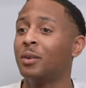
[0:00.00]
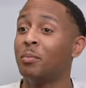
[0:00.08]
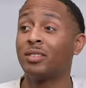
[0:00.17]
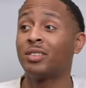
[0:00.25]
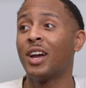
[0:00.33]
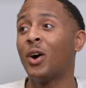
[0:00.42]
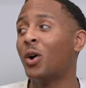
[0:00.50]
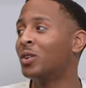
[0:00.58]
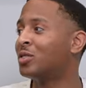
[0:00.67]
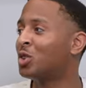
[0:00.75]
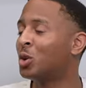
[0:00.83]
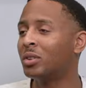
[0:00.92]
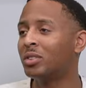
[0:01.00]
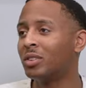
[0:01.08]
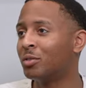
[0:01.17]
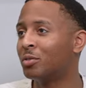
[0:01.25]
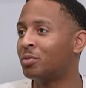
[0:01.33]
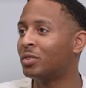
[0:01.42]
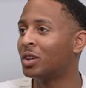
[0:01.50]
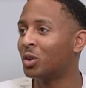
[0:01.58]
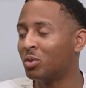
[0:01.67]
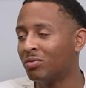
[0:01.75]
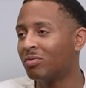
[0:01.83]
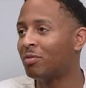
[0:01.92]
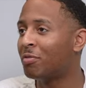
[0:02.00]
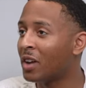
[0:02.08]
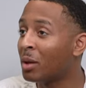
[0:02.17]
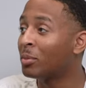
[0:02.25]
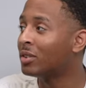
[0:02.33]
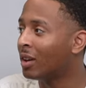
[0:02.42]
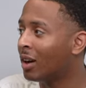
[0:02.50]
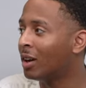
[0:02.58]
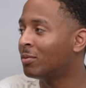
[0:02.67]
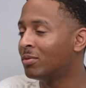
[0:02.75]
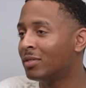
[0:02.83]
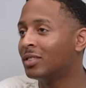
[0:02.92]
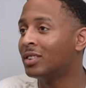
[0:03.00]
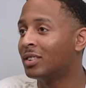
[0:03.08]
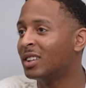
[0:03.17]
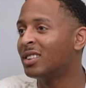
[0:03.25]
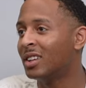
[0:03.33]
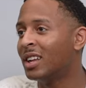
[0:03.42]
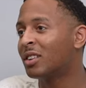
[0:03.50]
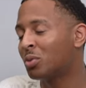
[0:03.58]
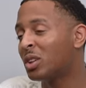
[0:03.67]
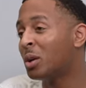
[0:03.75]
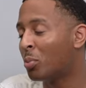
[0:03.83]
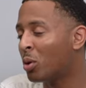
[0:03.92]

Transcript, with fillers: missing out on so much of, you know, family time. And that's really